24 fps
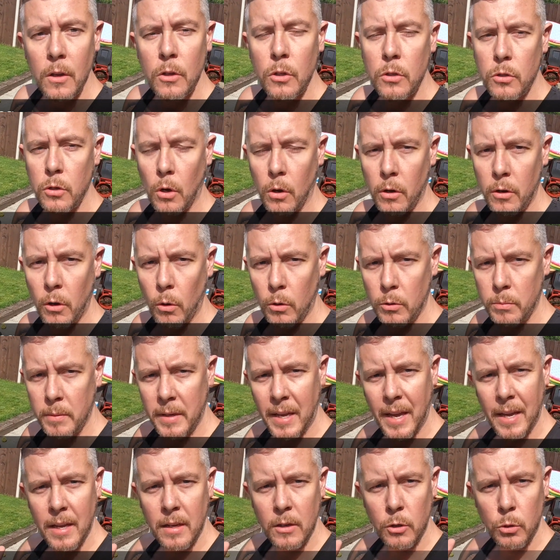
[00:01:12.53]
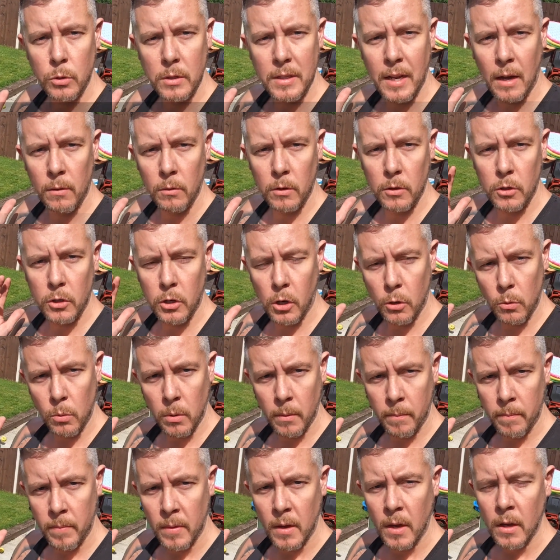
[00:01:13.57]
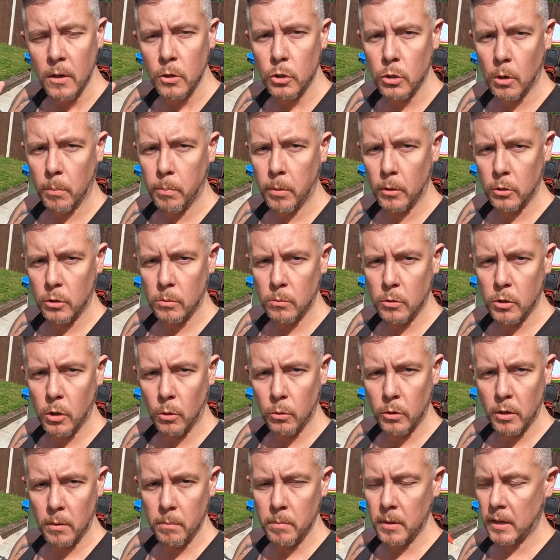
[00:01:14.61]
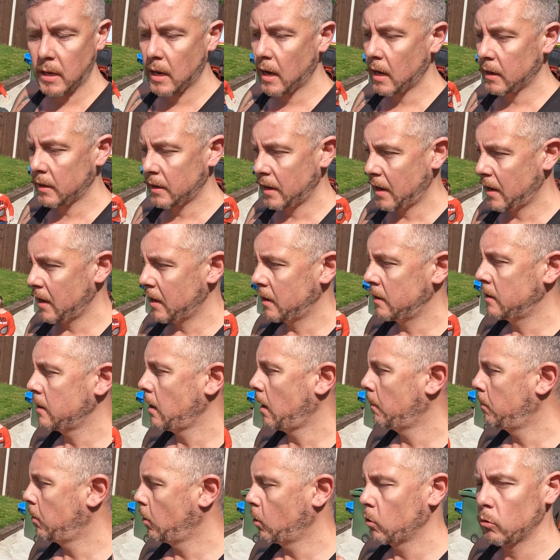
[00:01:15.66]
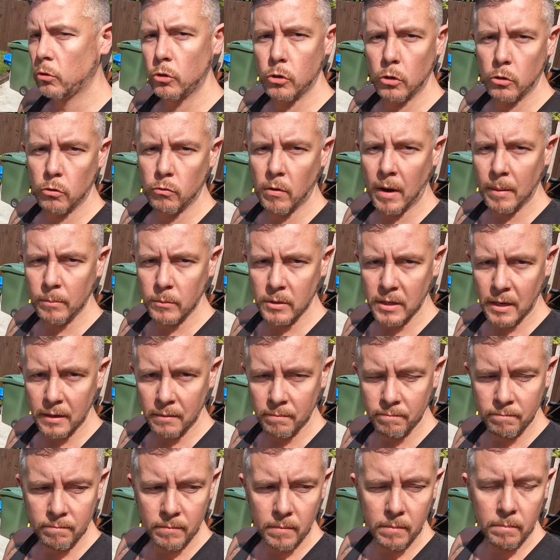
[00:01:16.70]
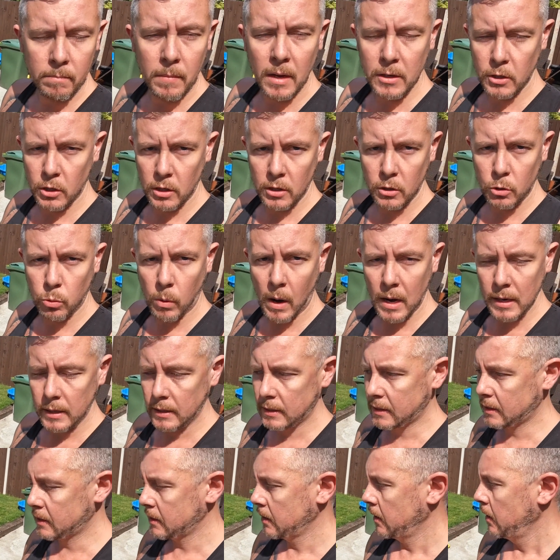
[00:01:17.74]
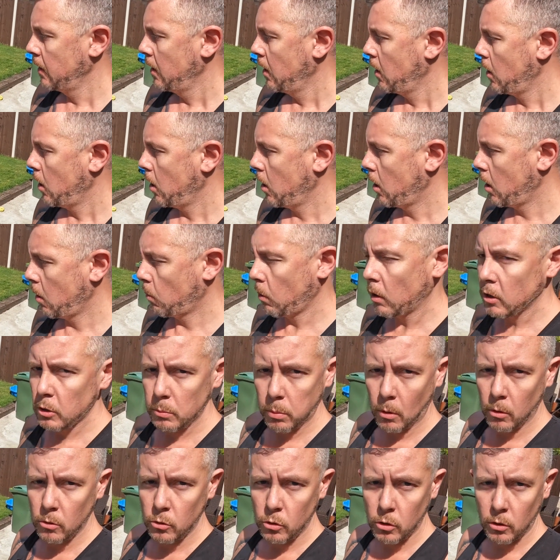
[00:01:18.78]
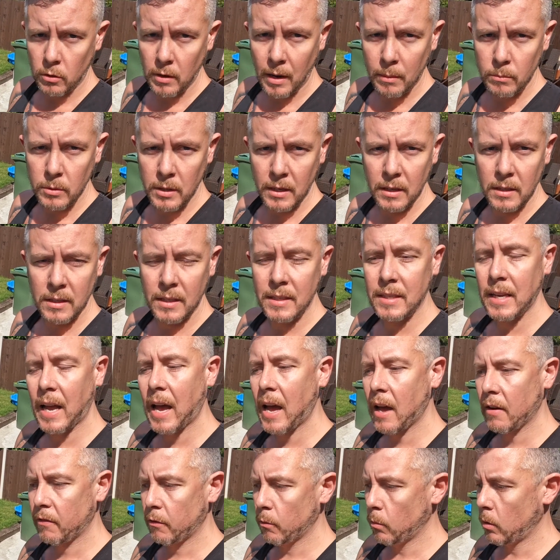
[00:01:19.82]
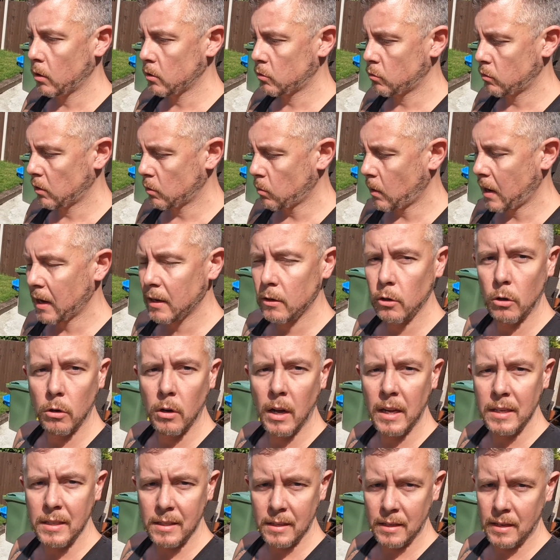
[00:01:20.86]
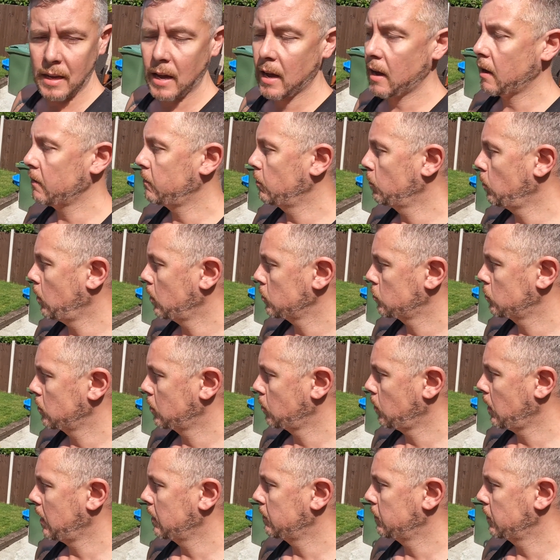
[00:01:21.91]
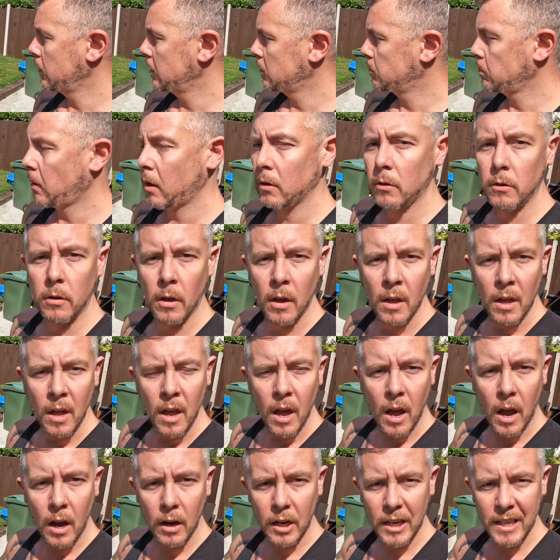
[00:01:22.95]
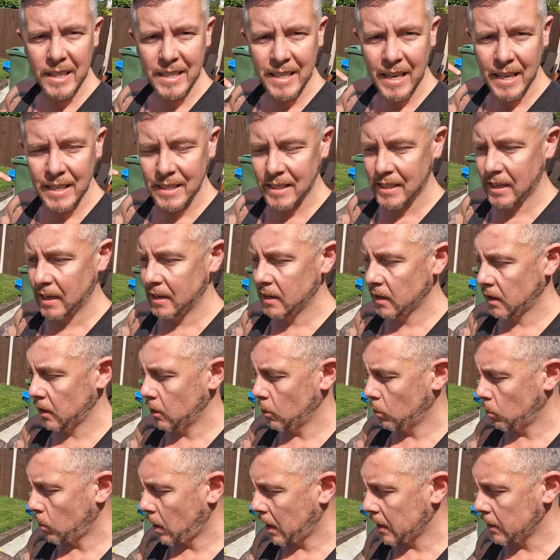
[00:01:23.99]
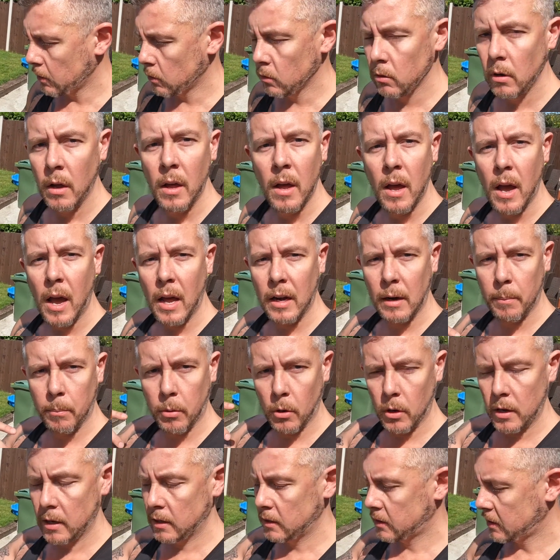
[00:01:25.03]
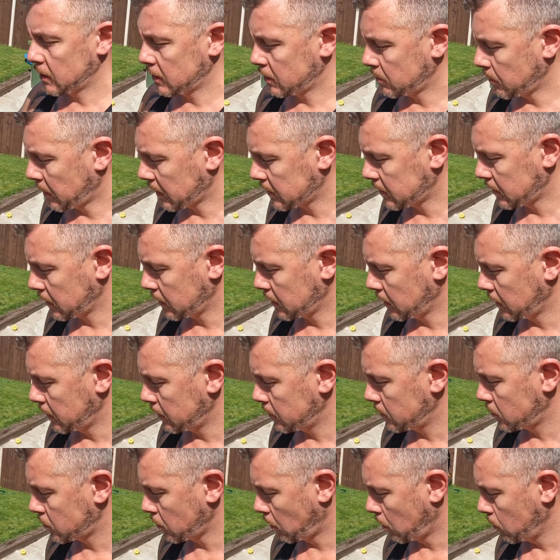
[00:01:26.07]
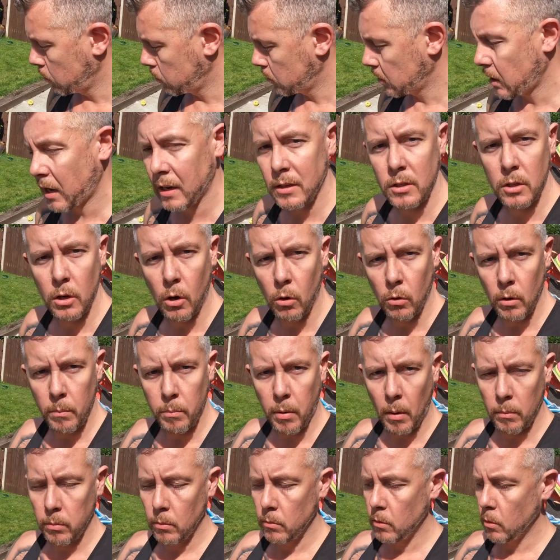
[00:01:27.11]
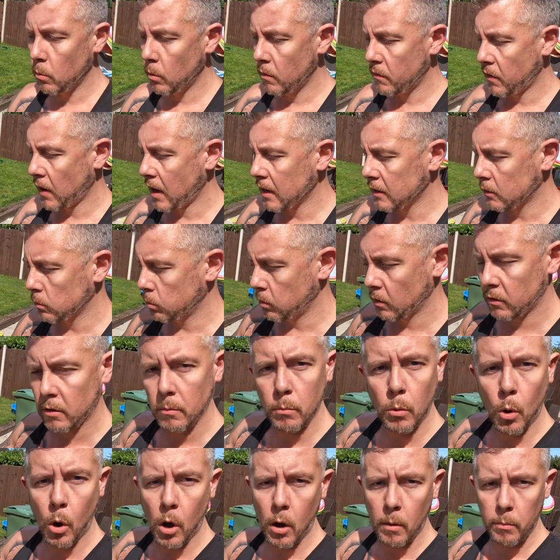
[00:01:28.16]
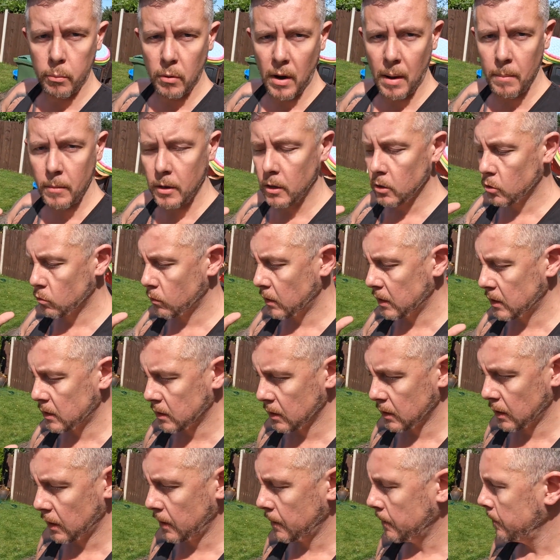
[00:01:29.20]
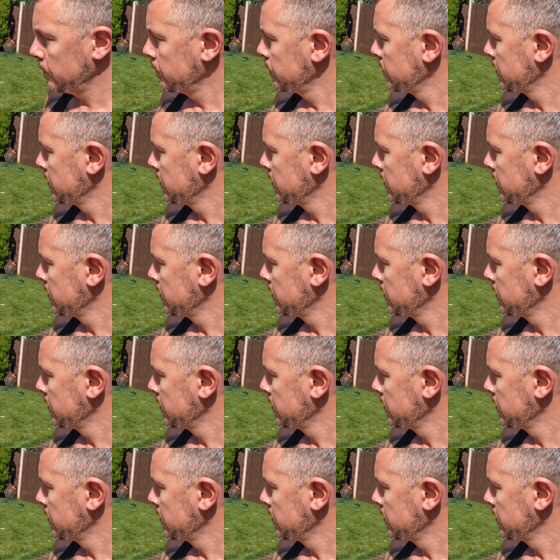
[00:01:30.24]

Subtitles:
So I noticed my KH was down at 2. So I put some sodium bicarbonate in. I put 100 grams in, measured it twice. I wanted to put 100 grams in because it's half of what's required, or less than half of what's required for this pond. I'm going to test it in a little while, and I put it in systematically. So that's the only problem that we've had with the water parameters recently.